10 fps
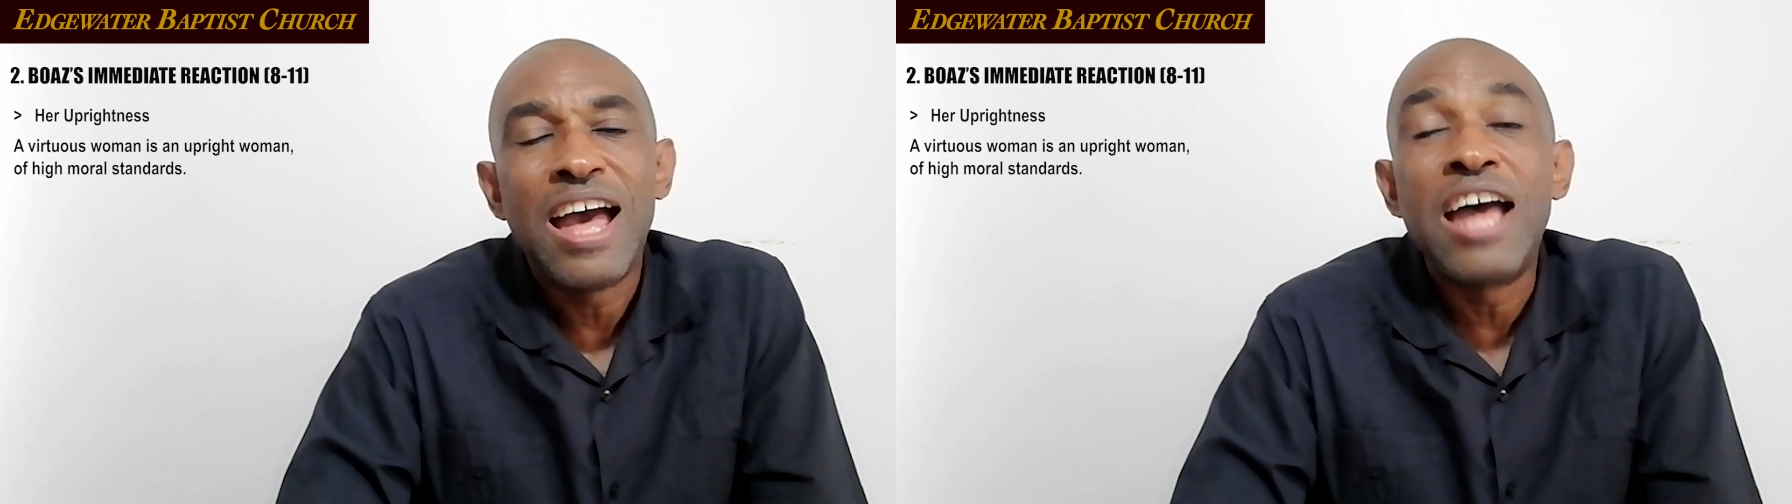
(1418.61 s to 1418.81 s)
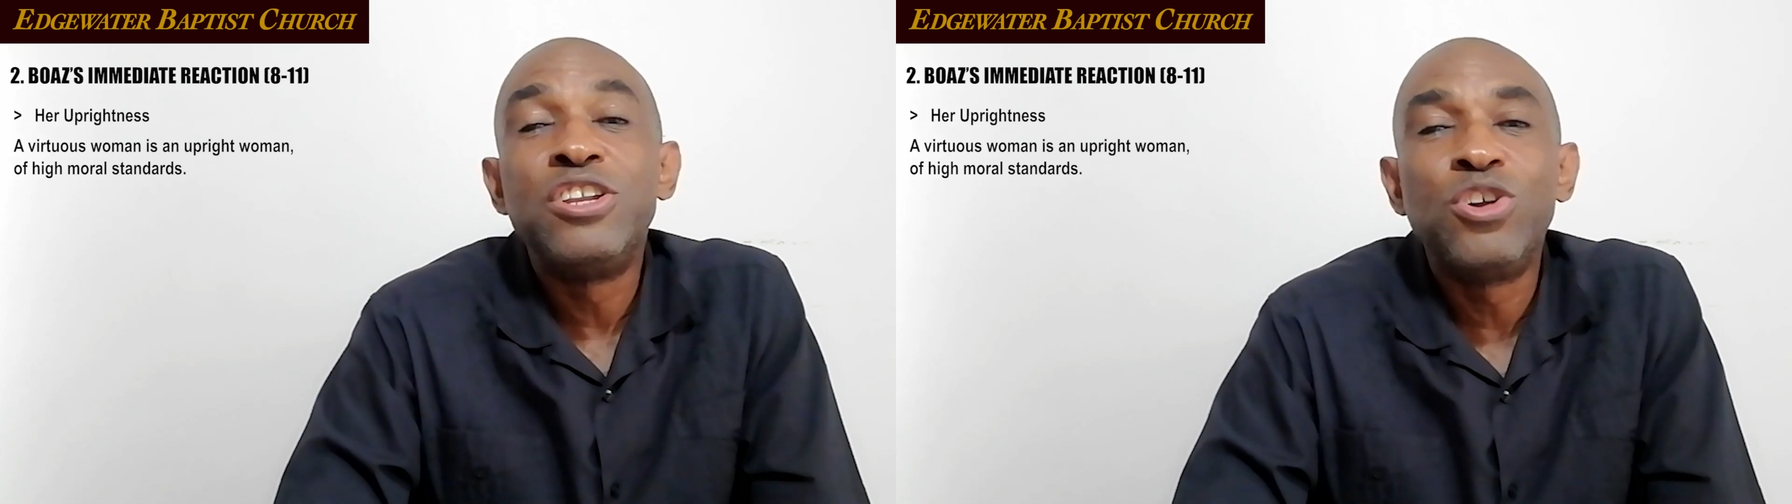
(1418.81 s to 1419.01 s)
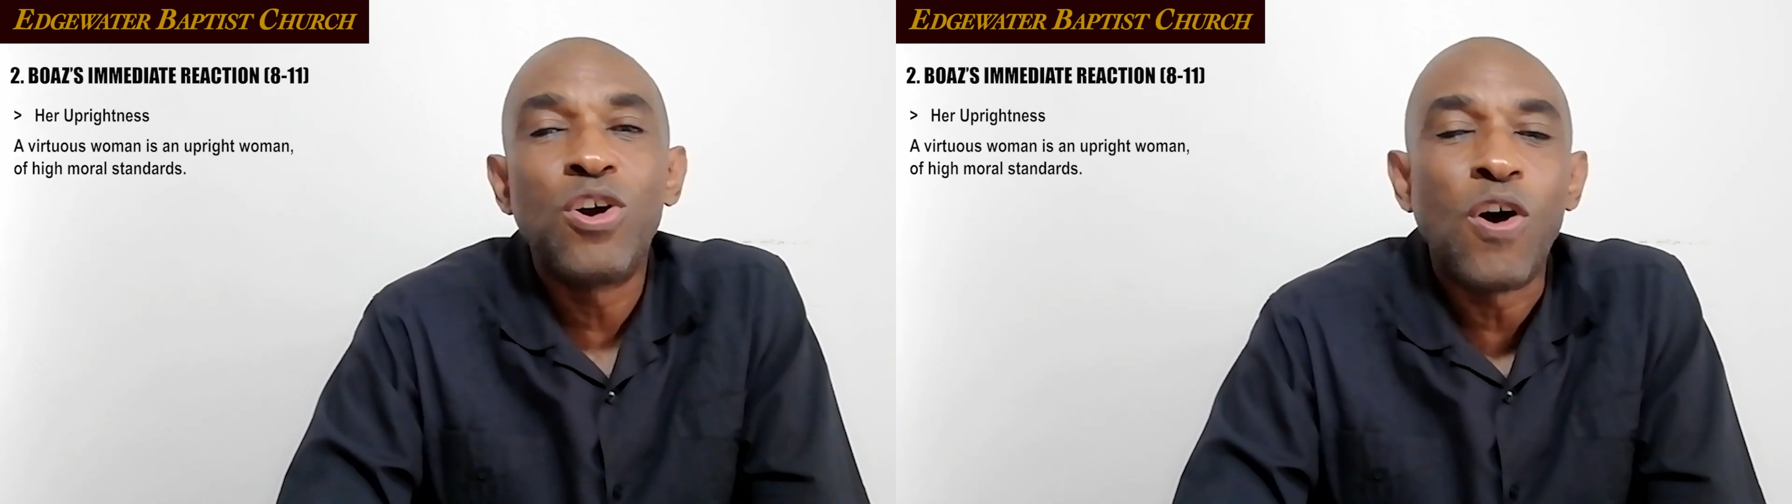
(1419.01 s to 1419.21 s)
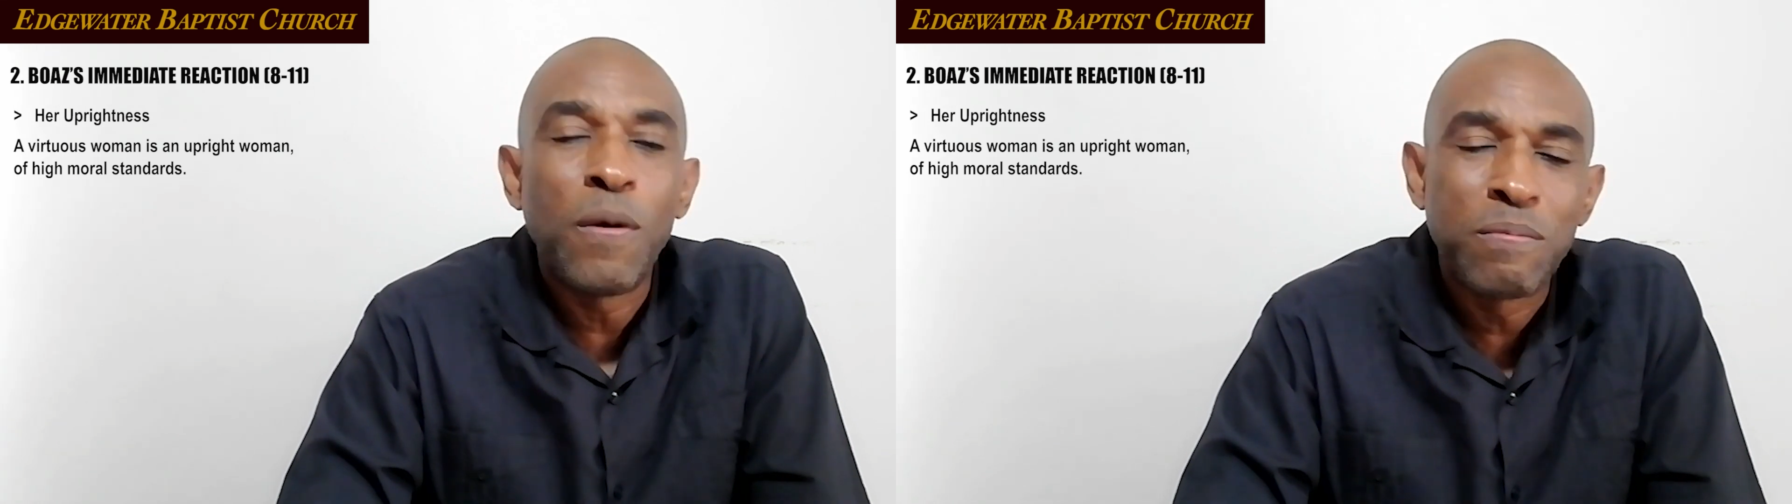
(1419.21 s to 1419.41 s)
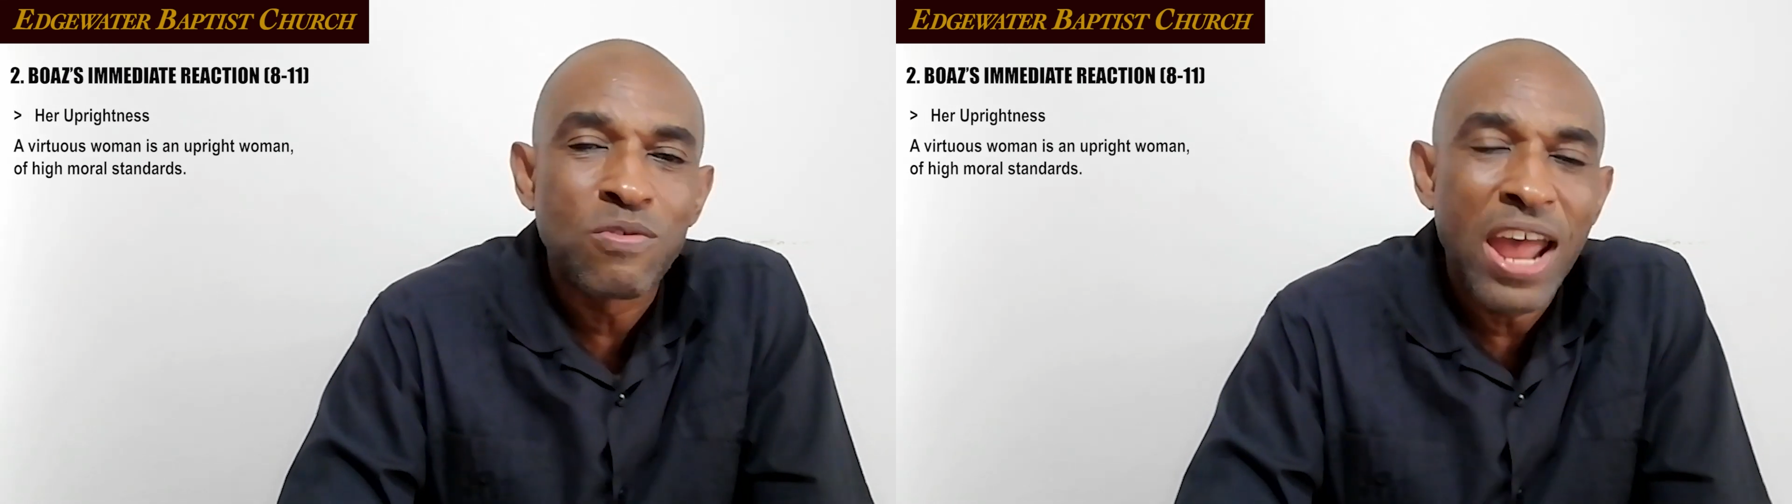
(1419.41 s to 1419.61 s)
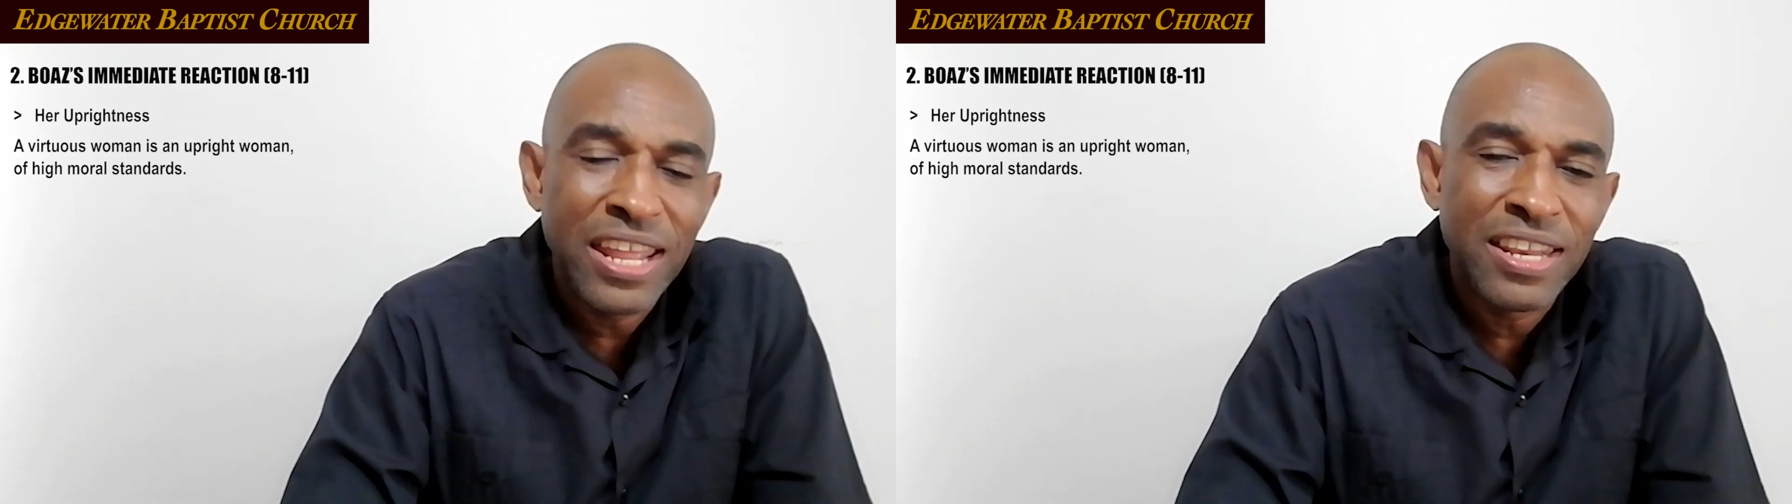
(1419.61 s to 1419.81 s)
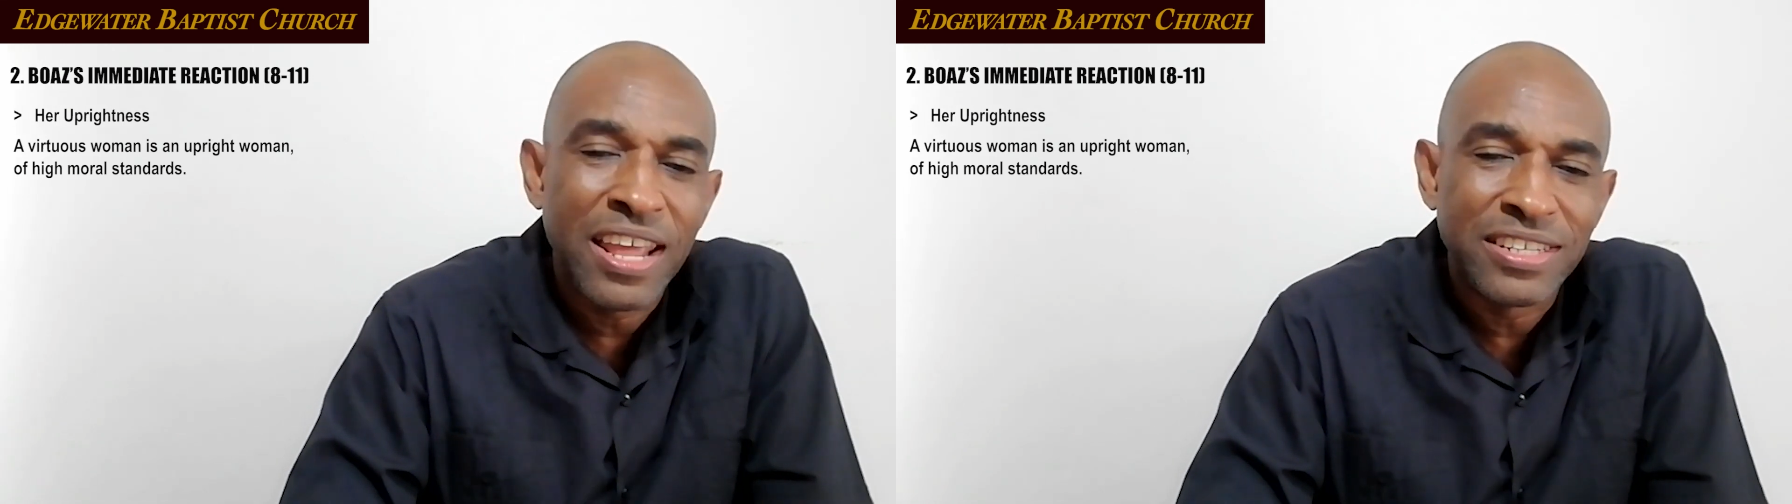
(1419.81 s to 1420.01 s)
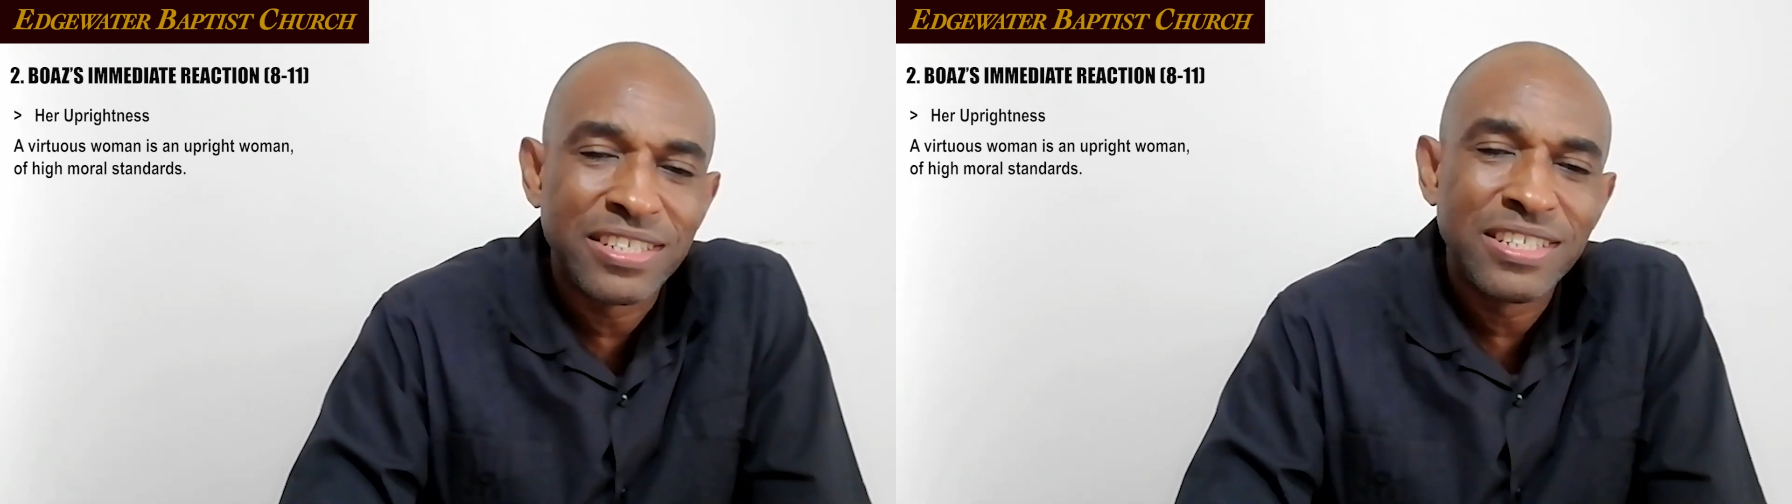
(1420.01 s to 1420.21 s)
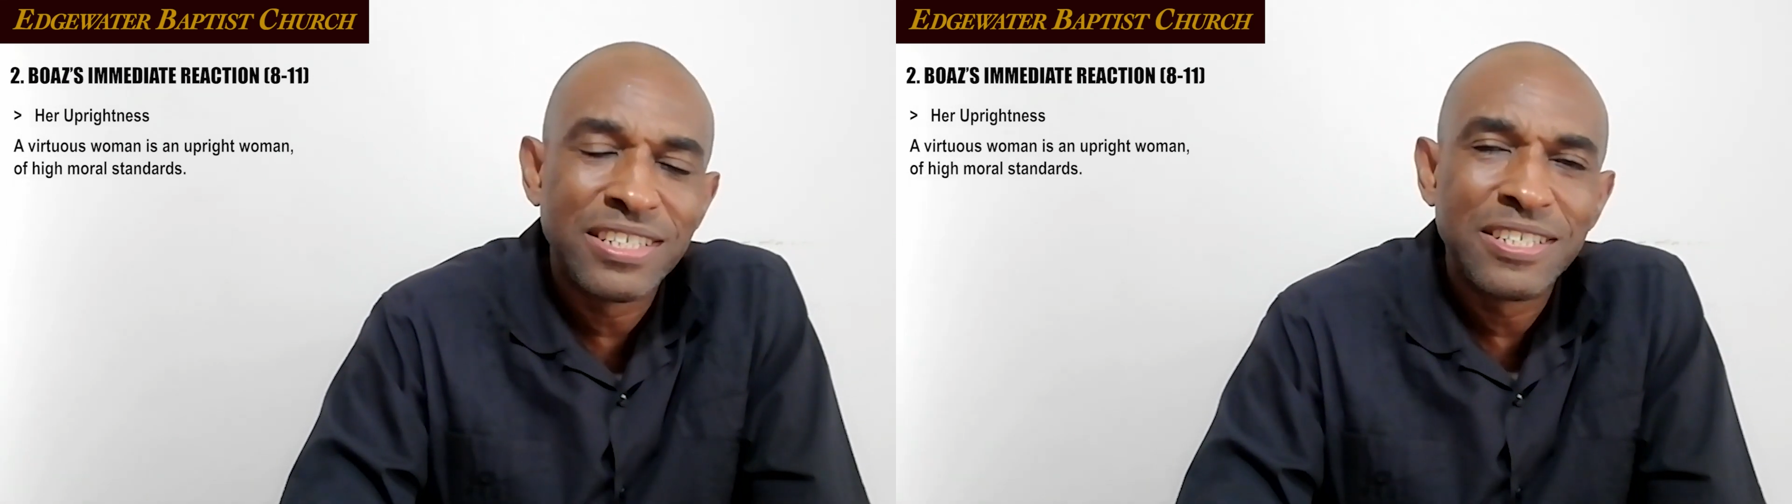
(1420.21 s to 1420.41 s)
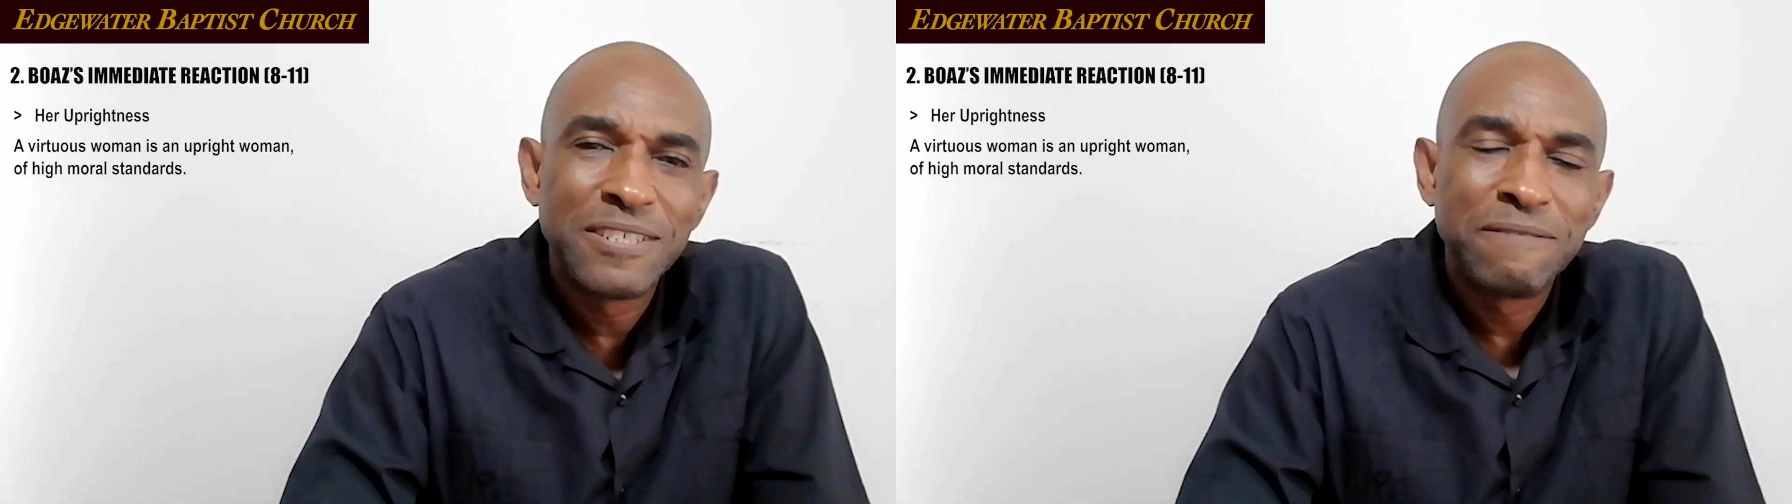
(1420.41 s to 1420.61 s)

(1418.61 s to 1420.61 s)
and your uprightness."